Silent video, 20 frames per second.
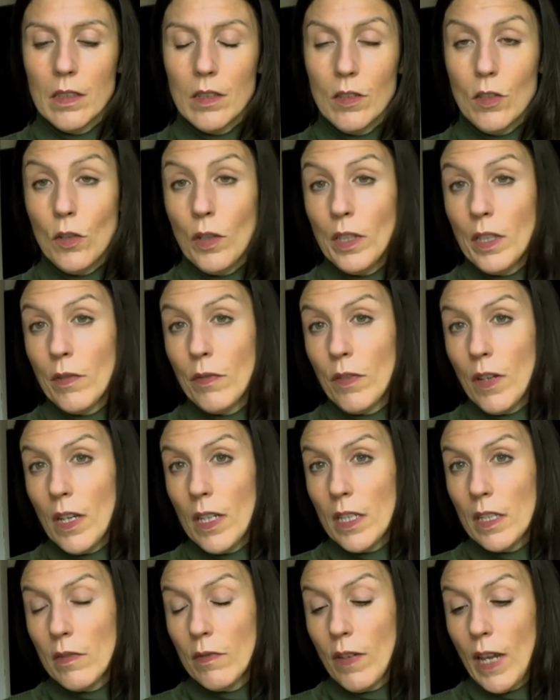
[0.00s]
During the
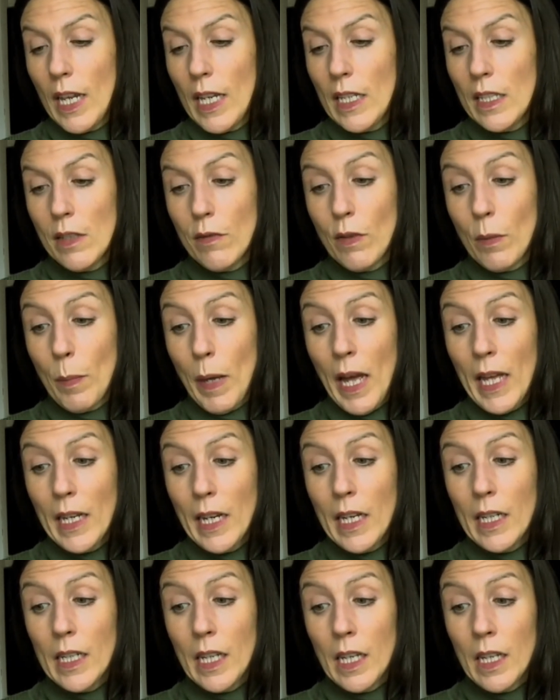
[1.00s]
first phase of the
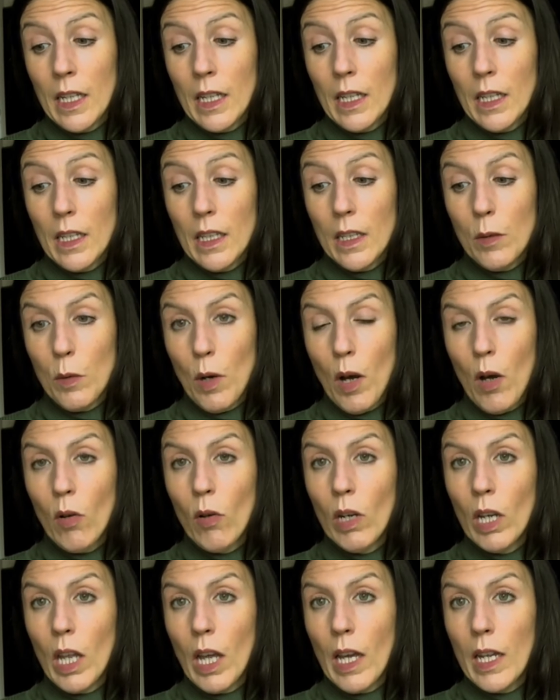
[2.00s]
panic, there were
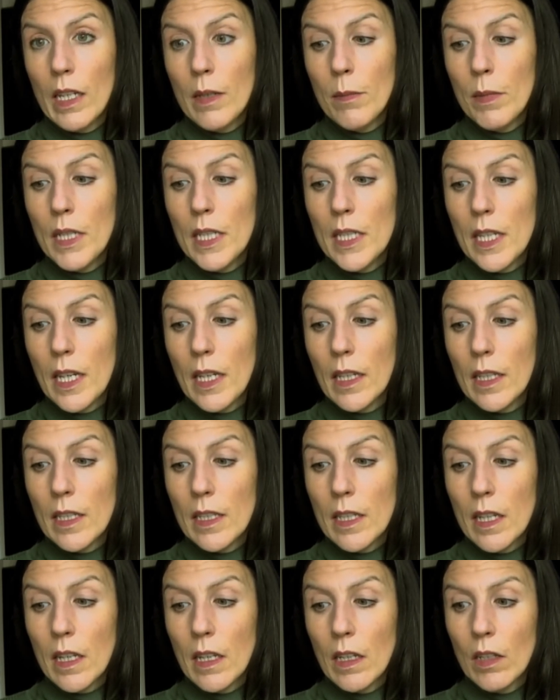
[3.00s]
online
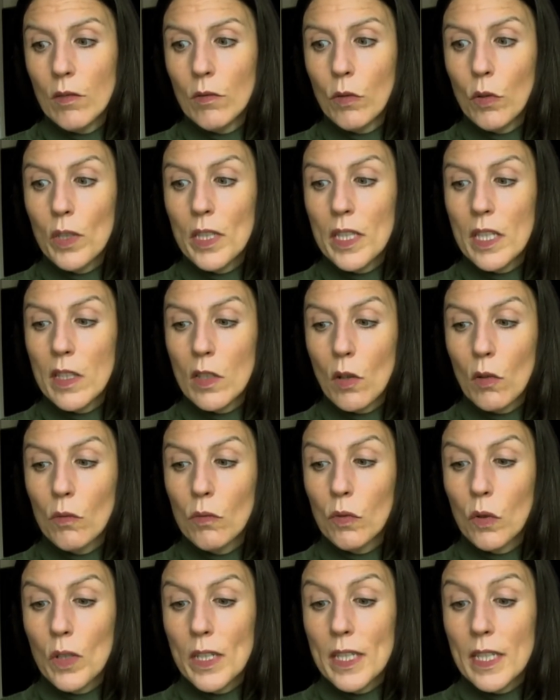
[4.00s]
meetings, voices on
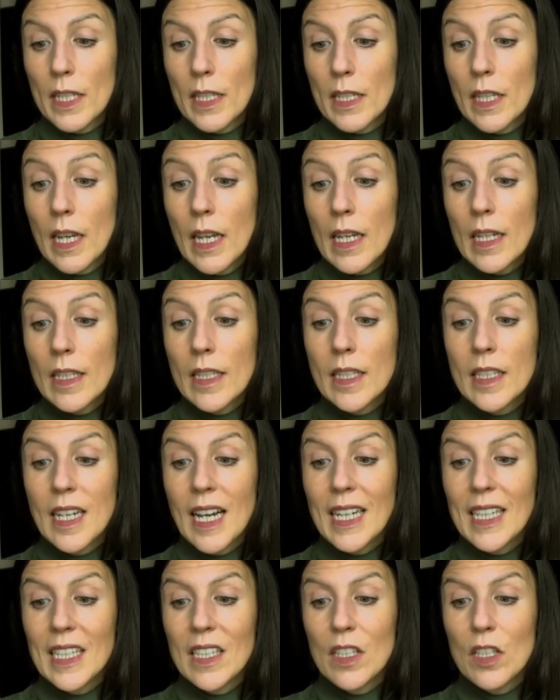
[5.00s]
voices,
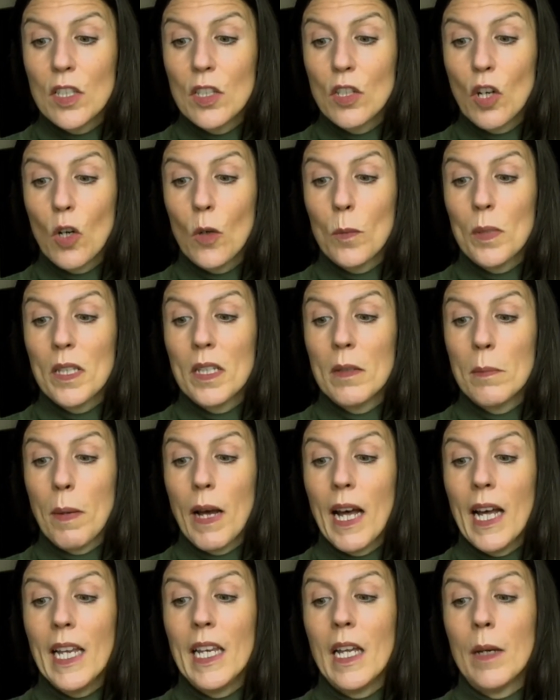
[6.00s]
staggered stops and
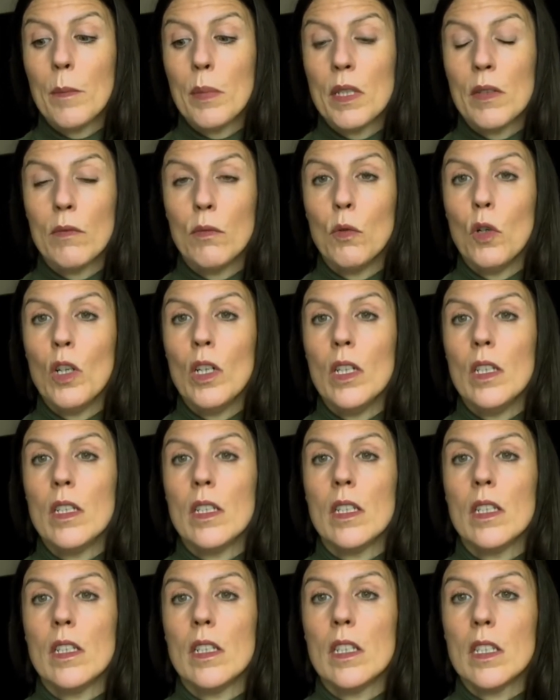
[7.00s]
pile ups of
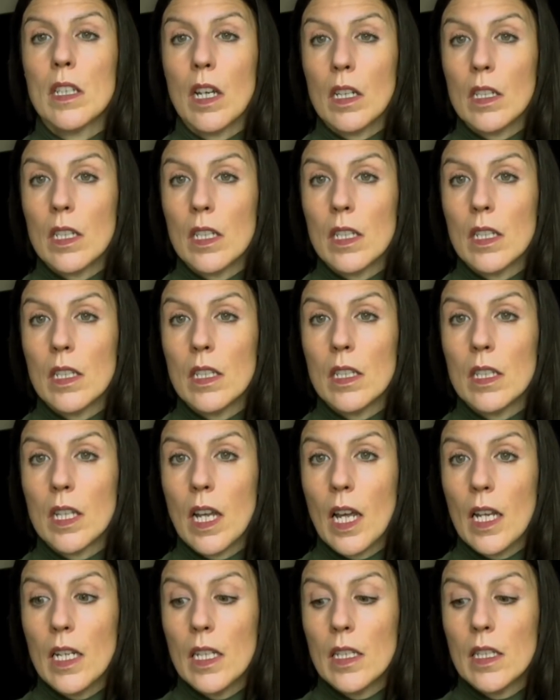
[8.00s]
words and stutters and
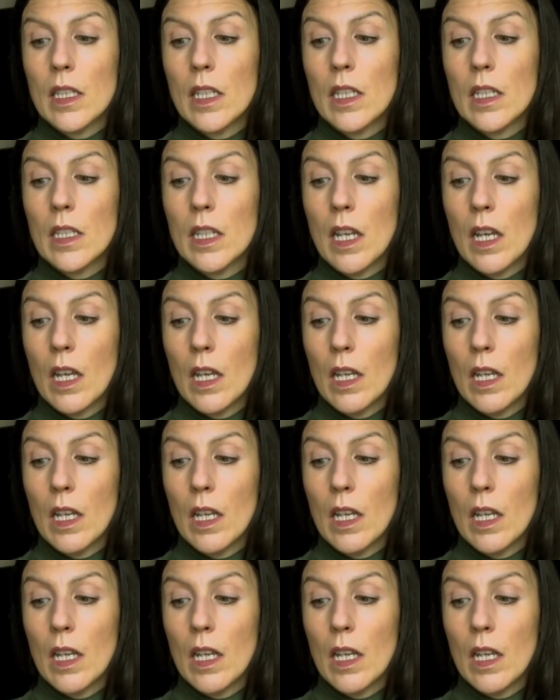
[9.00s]
silences